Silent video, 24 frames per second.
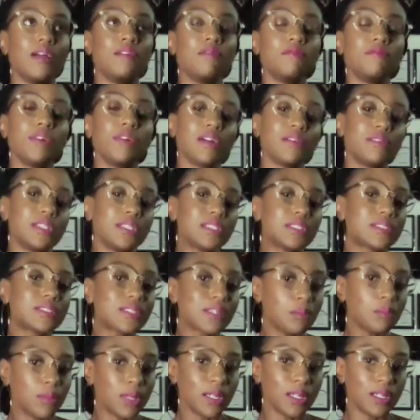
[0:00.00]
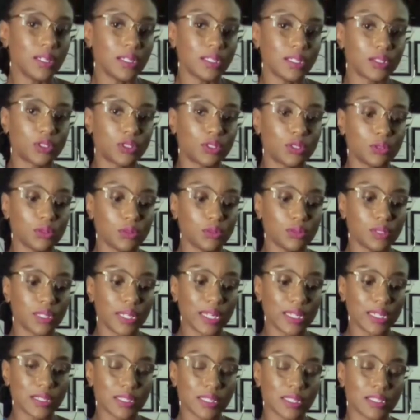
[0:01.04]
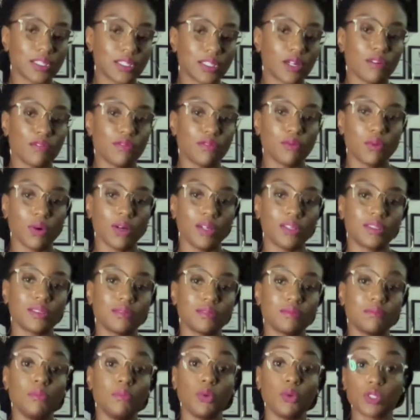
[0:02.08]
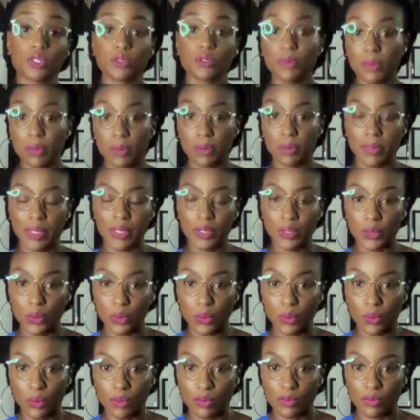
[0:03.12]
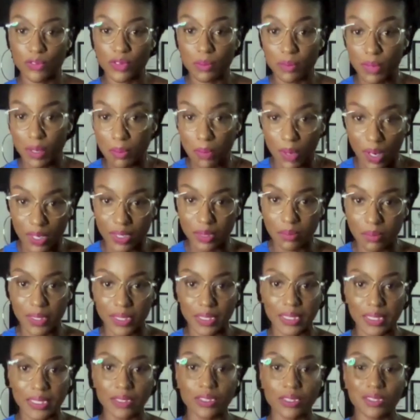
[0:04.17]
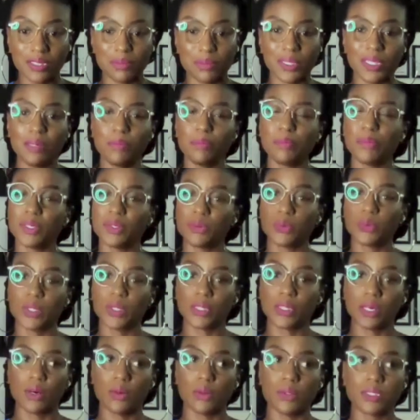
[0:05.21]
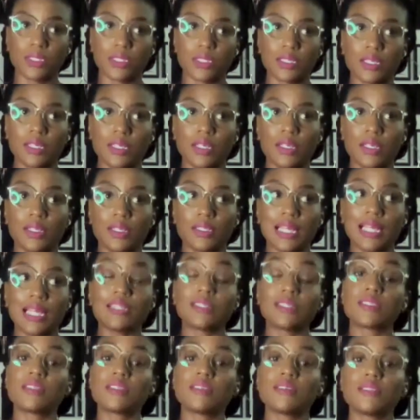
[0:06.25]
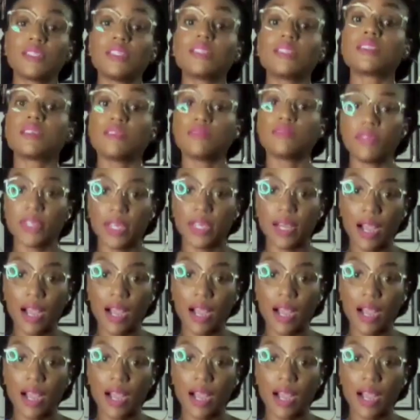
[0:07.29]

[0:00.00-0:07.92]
Very similar to the aesthetic of what most people may know female bodybuilding to be, but without the severe